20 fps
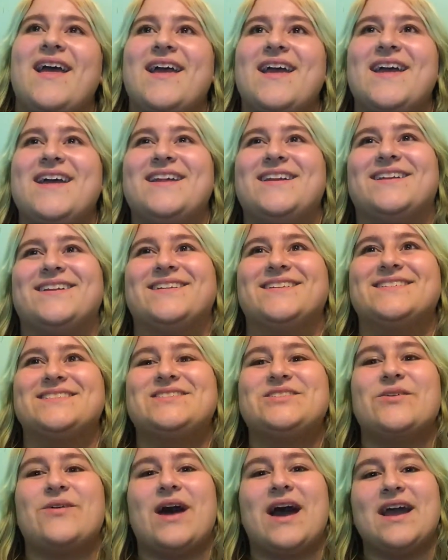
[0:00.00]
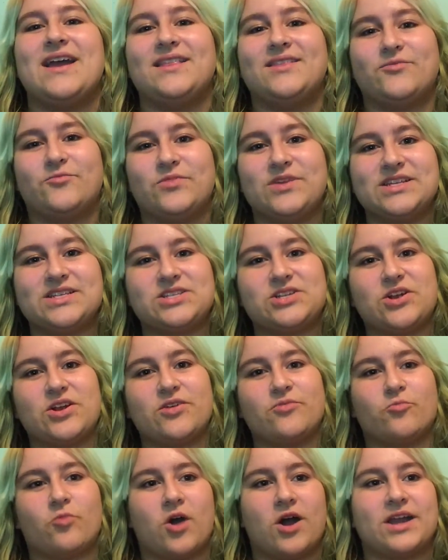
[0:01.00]
And so we
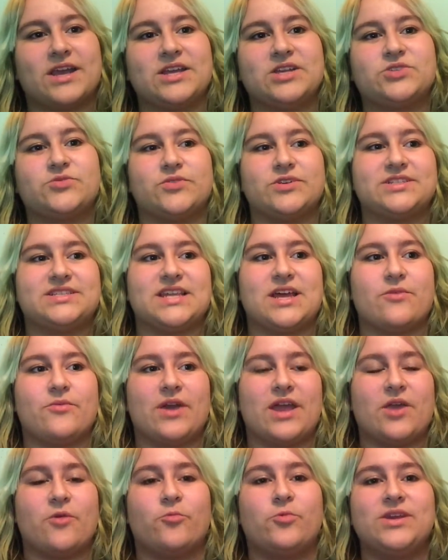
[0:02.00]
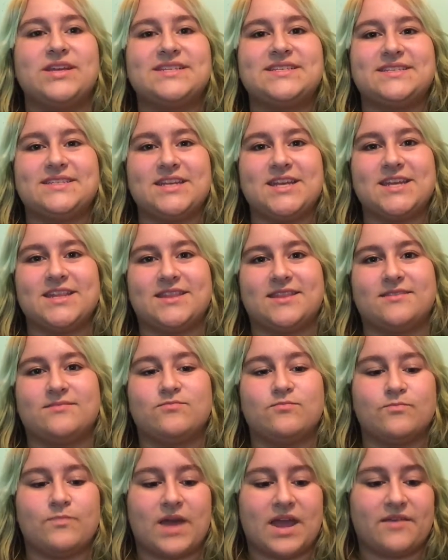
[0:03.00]
start walking towards that way. We see
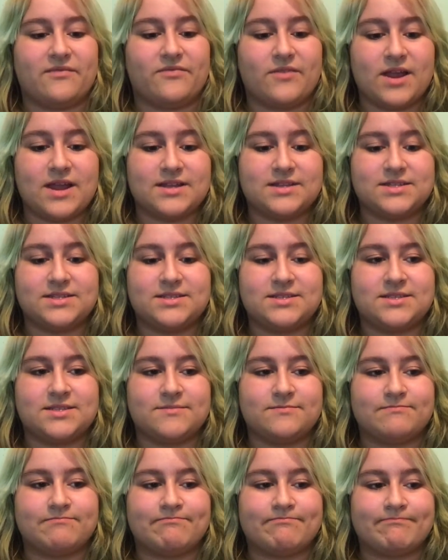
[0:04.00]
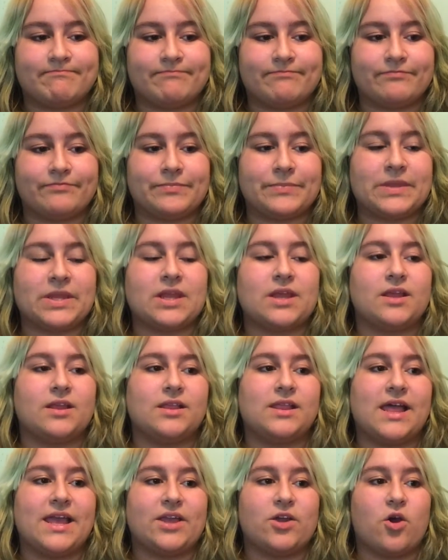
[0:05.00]
my friends,
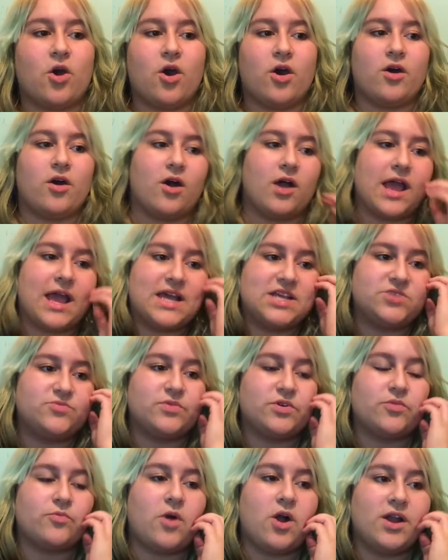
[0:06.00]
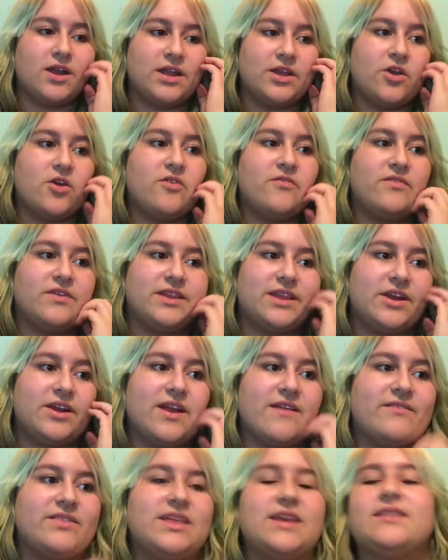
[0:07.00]
like, as we're walking over there
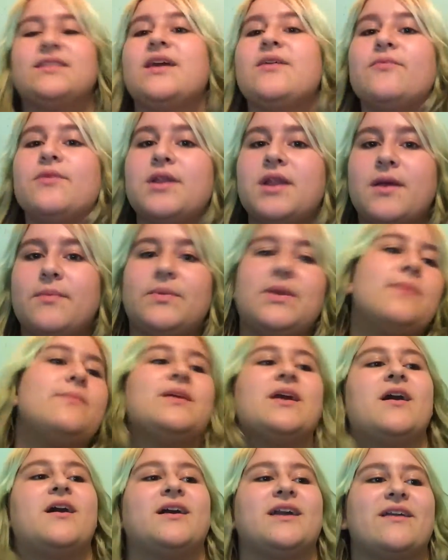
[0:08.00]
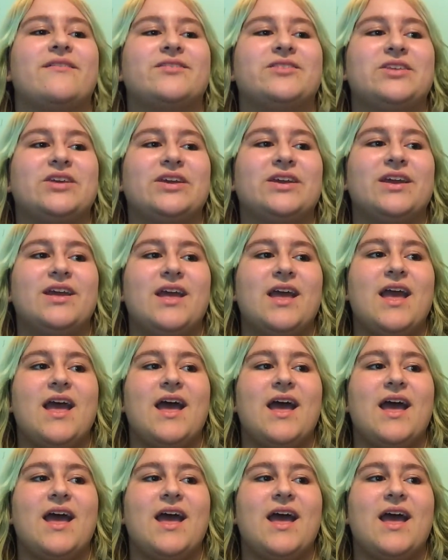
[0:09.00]
and everything, they run up, give me a hug, everything.